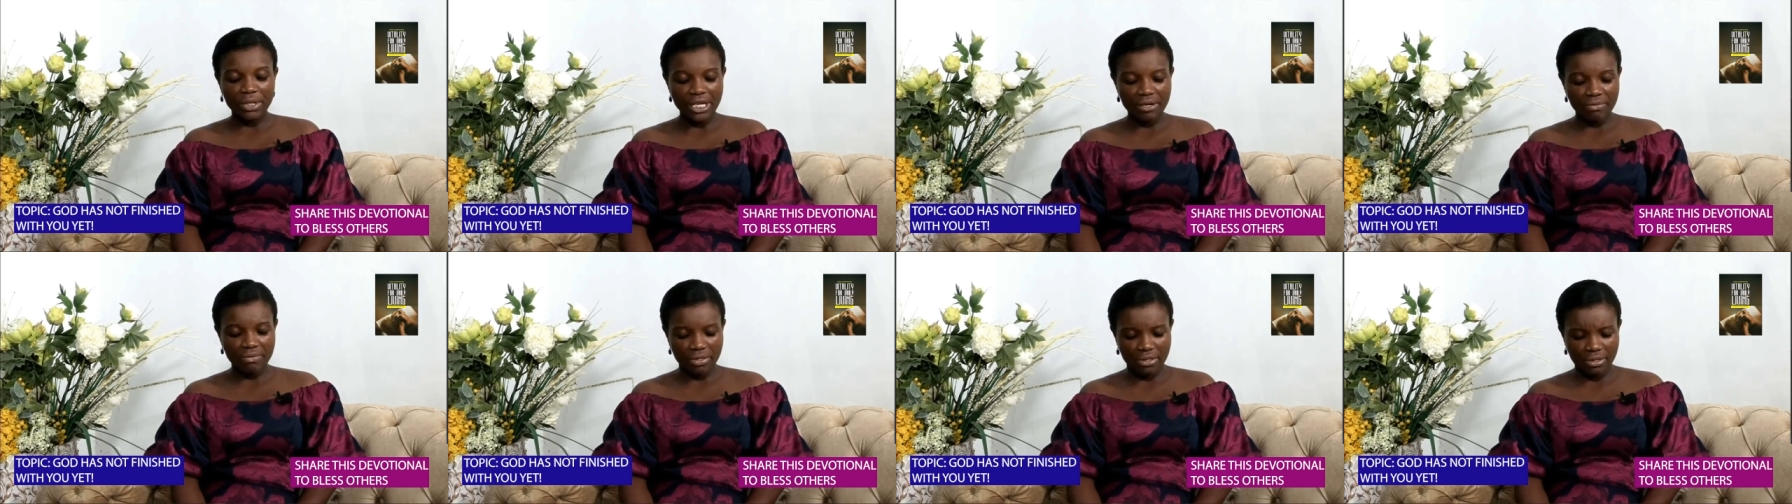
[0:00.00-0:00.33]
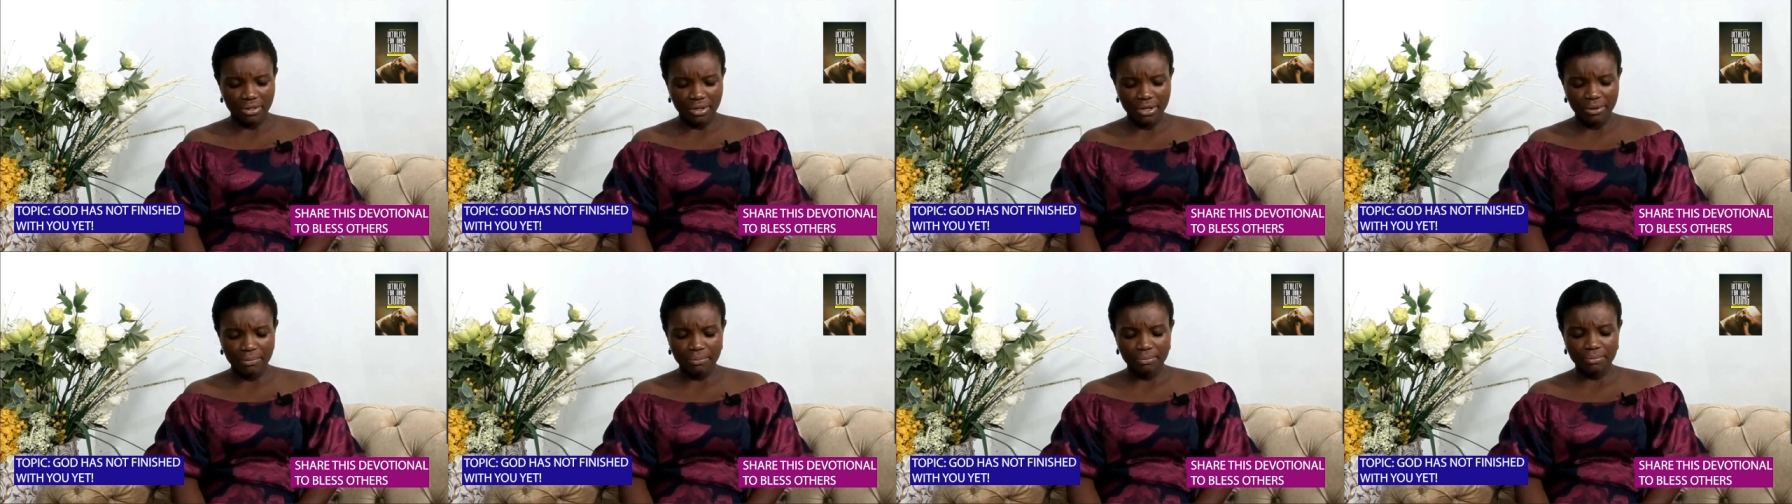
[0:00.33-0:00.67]
I
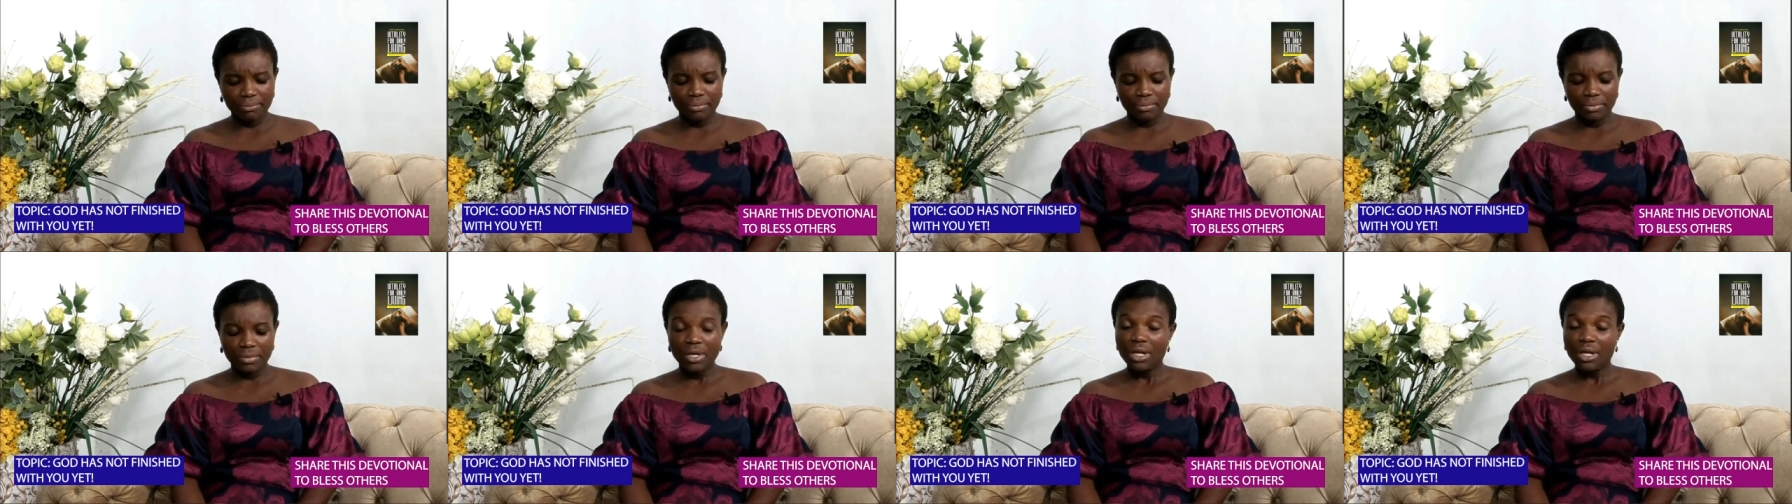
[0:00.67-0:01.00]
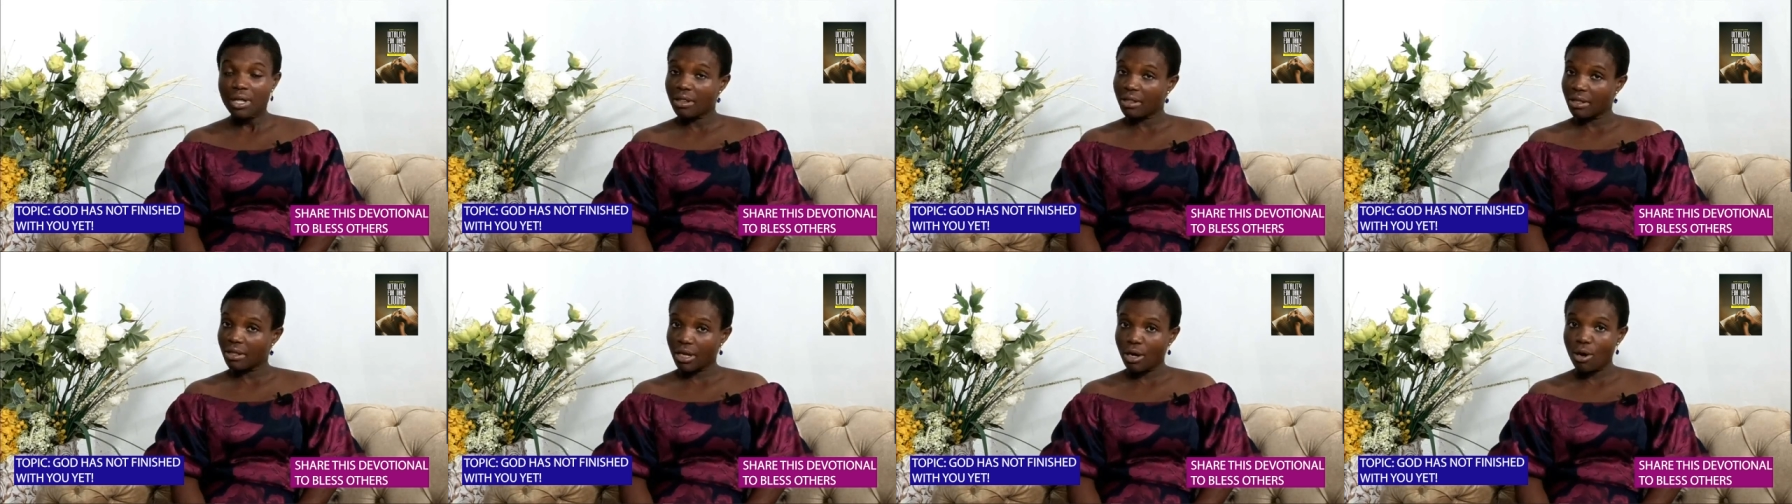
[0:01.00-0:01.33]
believe in
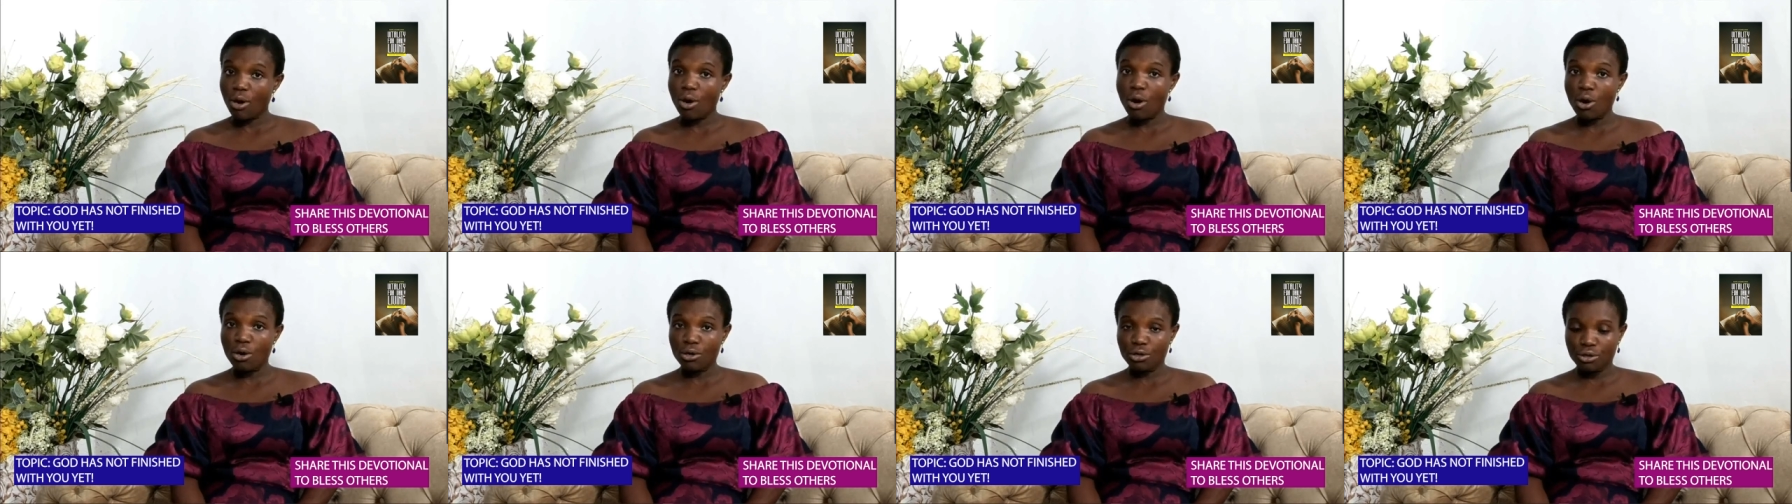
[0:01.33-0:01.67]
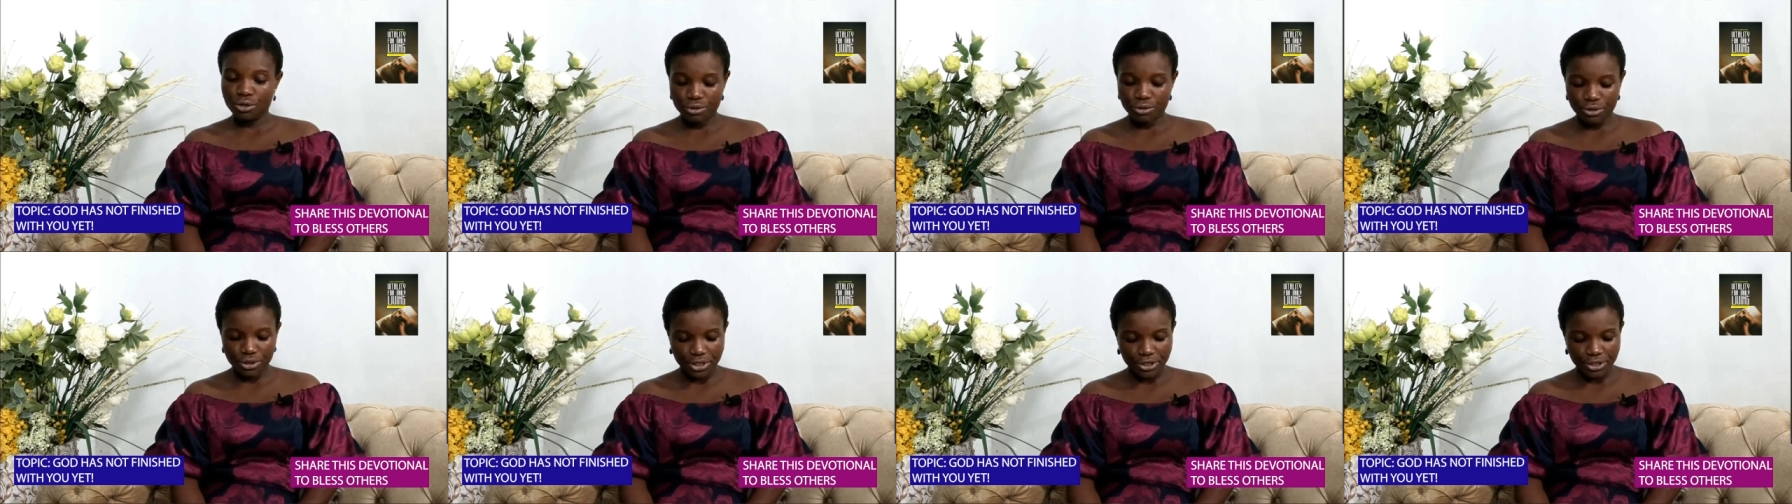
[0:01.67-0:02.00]
them, they are
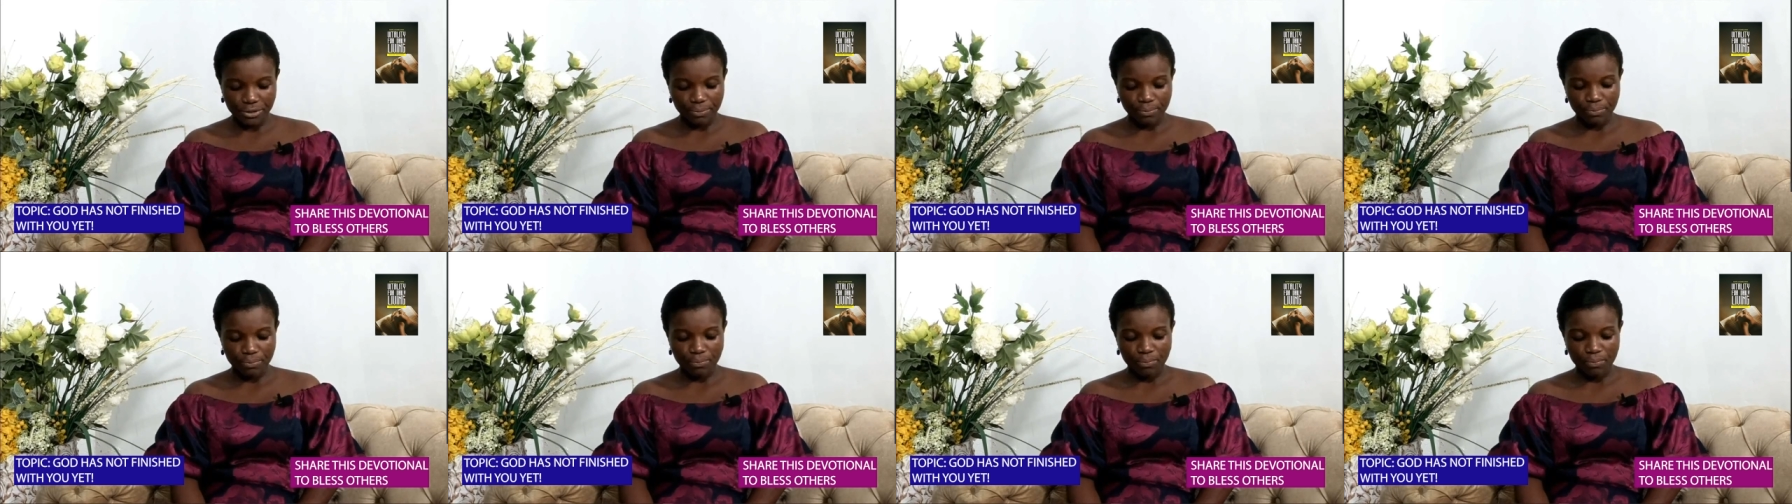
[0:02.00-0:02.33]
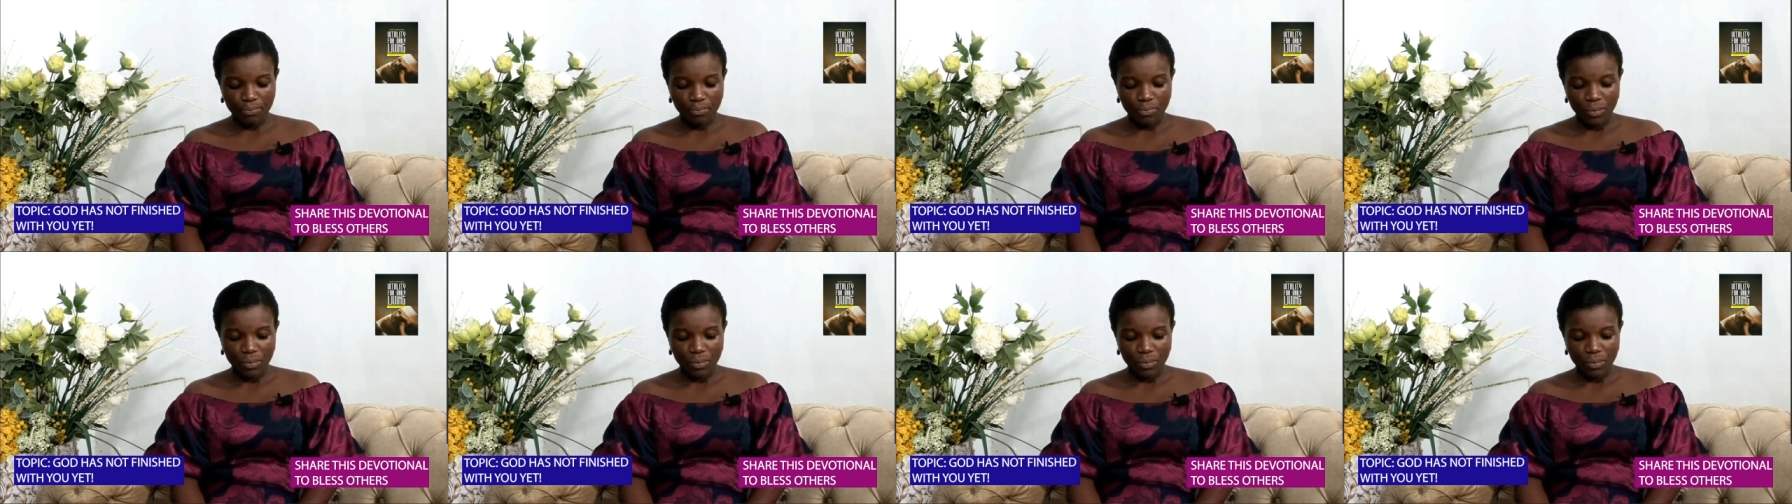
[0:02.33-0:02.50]
all good.